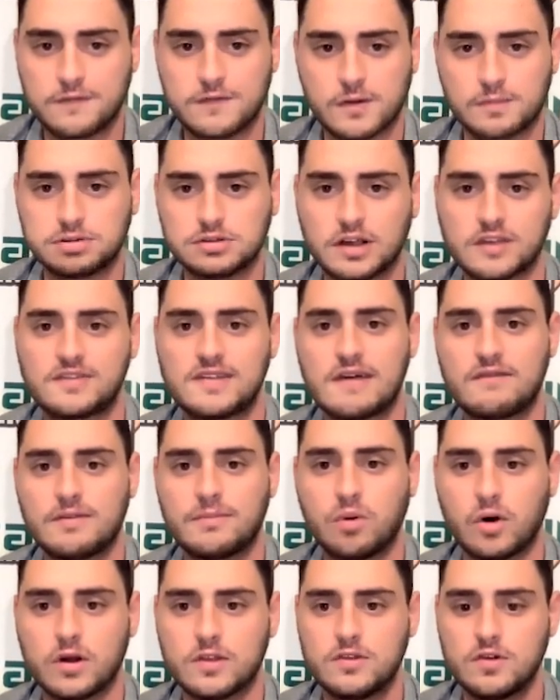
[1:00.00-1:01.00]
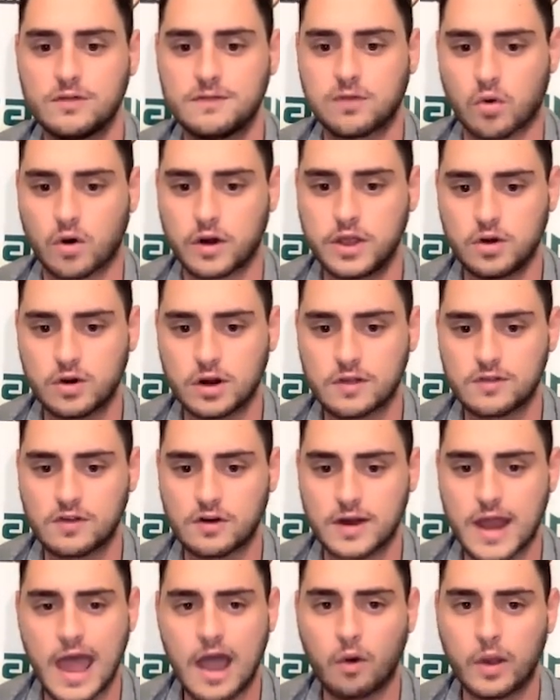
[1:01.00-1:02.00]
for plus 7.24 units.
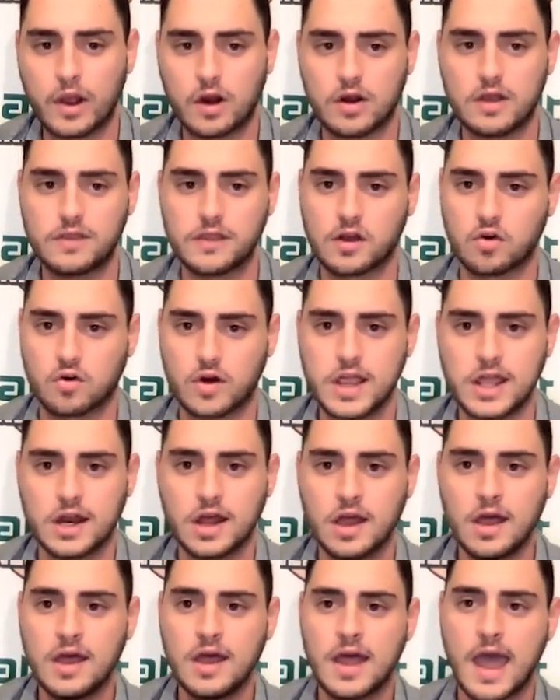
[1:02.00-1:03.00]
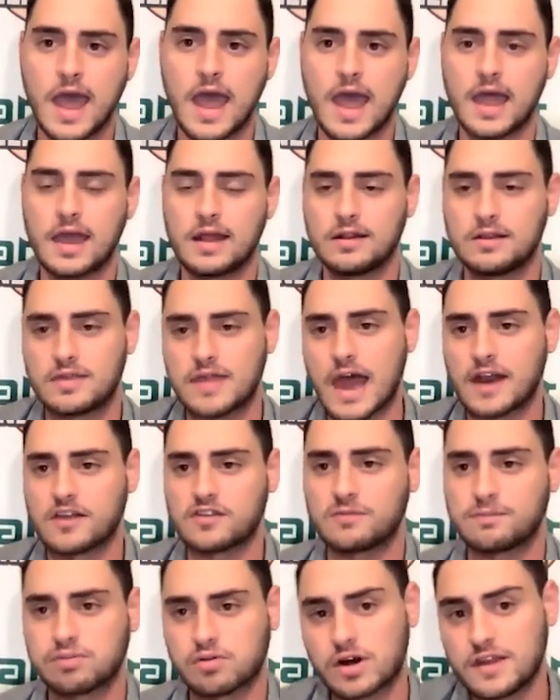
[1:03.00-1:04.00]
So now we are in the green, and that
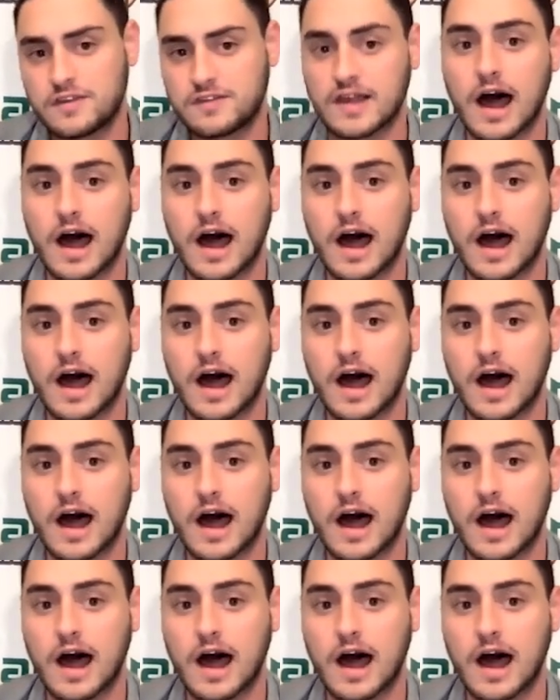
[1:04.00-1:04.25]
is pretty